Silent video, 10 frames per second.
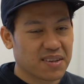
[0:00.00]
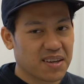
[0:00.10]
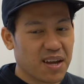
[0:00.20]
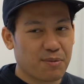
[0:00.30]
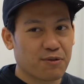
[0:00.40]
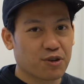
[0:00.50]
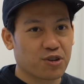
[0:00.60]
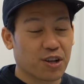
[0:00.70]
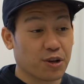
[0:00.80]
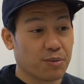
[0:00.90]
I prefer
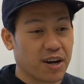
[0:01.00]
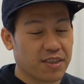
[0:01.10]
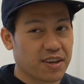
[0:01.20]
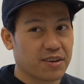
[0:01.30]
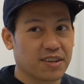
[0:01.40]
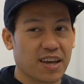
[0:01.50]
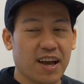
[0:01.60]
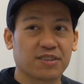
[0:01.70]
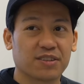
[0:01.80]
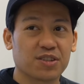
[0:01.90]
Trello, but I think,
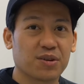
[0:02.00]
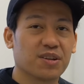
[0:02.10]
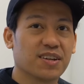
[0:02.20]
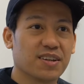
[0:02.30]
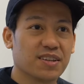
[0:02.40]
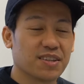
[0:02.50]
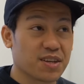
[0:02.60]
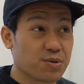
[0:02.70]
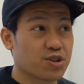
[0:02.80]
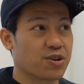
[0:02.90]
yeah. So the thing
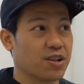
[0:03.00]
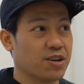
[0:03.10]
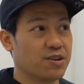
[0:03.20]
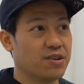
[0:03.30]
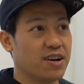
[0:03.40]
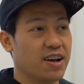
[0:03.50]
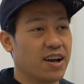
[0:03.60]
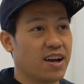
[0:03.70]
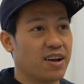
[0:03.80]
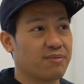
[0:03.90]
with Trello,
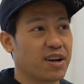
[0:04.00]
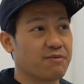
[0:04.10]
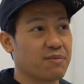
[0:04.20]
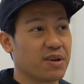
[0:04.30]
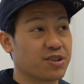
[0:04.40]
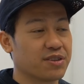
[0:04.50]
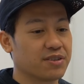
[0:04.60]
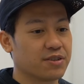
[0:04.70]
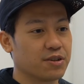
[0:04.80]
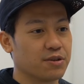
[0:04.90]
and I've mentioned this
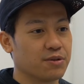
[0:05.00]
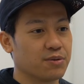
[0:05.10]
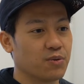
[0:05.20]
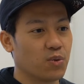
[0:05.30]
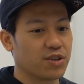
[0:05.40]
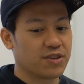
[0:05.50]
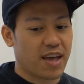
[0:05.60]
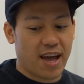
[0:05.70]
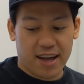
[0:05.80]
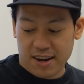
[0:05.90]
to you, was
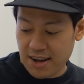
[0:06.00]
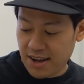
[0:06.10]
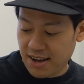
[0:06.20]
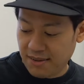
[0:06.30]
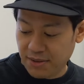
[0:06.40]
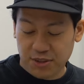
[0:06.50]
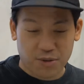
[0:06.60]
that, let's go